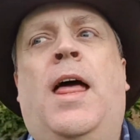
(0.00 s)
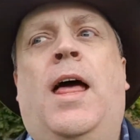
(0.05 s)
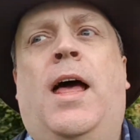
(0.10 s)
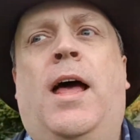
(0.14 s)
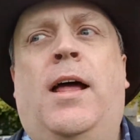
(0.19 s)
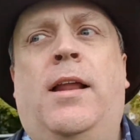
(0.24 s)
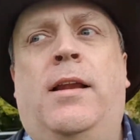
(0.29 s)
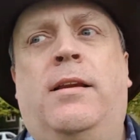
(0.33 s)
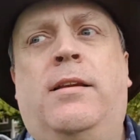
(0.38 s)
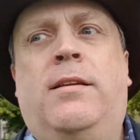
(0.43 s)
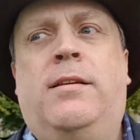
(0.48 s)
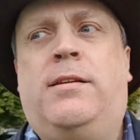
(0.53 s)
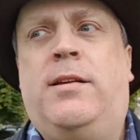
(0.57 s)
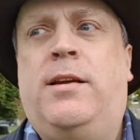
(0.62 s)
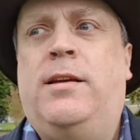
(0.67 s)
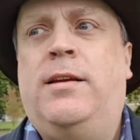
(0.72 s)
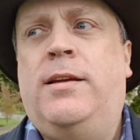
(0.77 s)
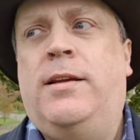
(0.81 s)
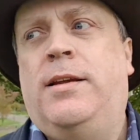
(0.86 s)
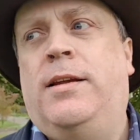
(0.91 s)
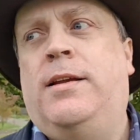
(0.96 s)
And
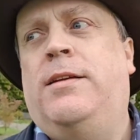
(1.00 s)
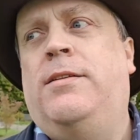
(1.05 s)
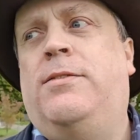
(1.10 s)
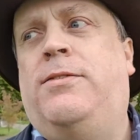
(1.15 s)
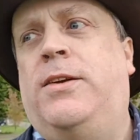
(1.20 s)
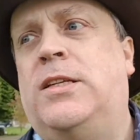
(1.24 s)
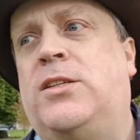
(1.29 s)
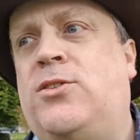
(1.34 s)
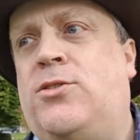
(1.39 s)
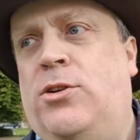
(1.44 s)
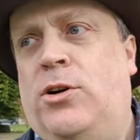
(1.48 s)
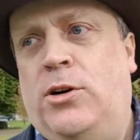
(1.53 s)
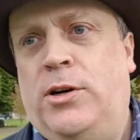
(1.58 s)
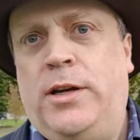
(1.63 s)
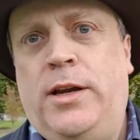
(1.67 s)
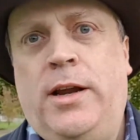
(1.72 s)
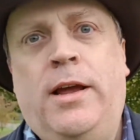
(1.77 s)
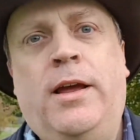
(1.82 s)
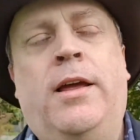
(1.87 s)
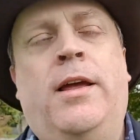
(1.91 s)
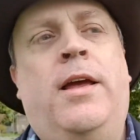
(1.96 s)

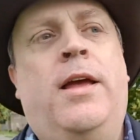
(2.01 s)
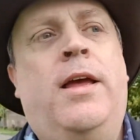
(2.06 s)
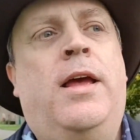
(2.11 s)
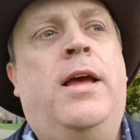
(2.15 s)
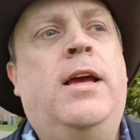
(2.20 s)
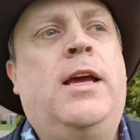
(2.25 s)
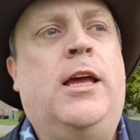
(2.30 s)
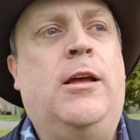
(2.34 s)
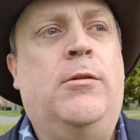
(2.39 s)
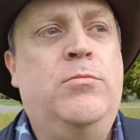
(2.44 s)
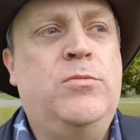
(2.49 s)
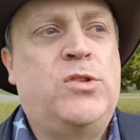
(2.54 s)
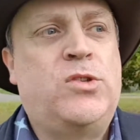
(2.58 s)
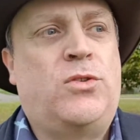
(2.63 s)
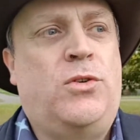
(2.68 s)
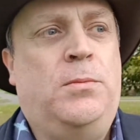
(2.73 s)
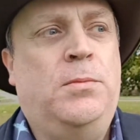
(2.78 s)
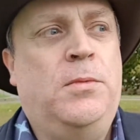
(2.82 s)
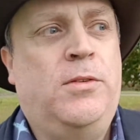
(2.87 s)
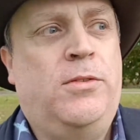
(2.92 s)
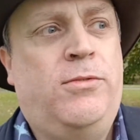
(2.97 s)
Fitzroy comes
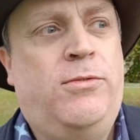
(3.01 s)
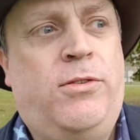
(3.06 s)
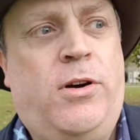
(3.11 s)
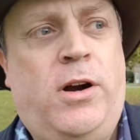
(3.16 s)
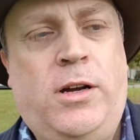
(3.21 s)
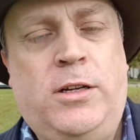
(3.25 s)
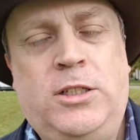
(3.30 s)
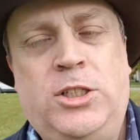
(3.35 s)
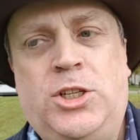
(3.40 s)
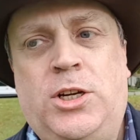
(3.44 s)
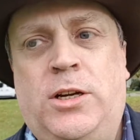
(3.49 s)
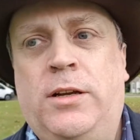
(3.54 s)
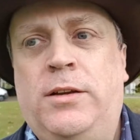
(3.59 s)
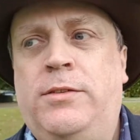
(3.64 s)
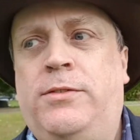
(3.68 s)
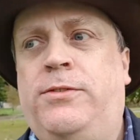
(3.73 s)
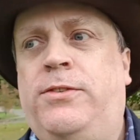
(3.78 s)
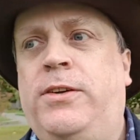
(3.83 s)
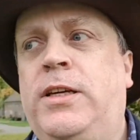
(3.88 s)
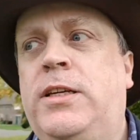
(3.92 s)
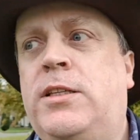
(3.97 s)
from the French
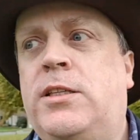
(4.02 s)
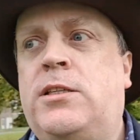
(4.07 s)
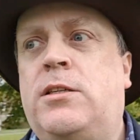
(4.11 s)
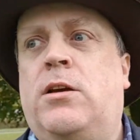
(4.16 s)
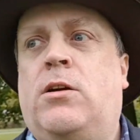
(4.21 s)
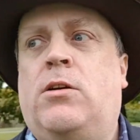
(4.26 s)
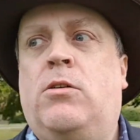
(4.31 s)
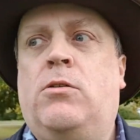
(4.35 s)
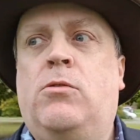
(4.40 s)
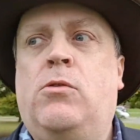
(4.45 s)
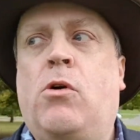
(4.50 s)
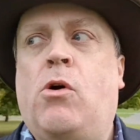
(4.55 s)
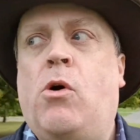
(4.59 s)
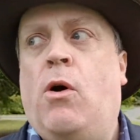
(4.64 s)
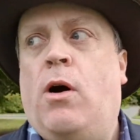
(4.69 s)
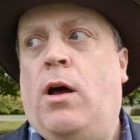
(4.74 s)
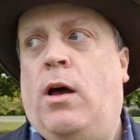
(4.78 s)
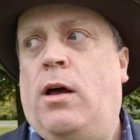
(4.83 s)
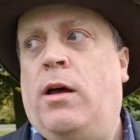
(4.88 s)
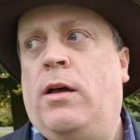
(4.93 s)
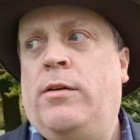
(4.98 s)
fils
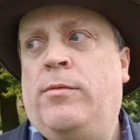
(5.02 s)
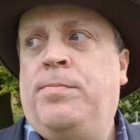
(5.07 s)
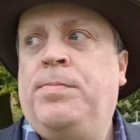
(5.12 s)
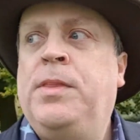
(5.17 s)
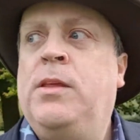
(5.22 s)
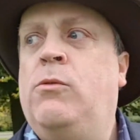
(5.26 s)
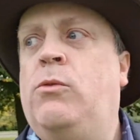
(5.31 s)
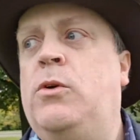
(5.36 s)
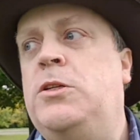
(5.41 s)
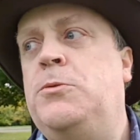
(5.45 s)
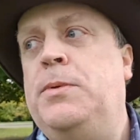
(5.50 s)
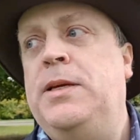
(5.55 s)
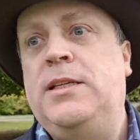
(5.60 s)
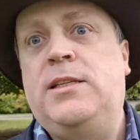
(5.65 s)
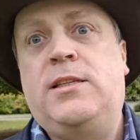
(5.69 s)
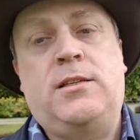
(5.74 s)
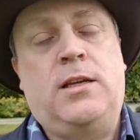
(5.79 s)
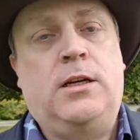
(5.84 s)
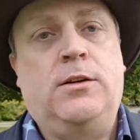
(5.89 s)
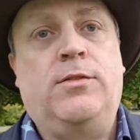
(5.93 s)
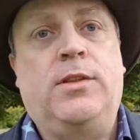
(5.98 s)
roi, which
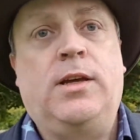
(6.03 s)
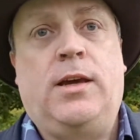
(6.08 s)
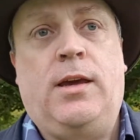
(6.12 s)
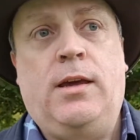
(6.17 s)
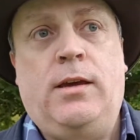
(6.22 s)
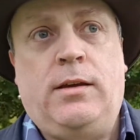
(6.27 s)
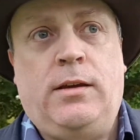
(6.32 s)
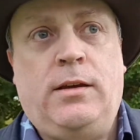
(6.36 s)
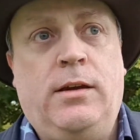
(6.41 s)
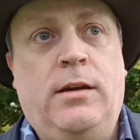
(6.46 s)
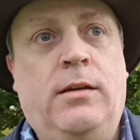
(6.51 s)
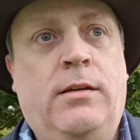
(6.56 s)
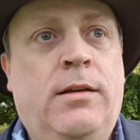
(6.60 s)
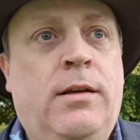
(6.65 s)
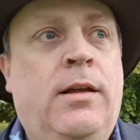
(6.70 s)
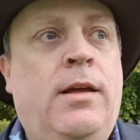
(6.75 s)
means son of the king.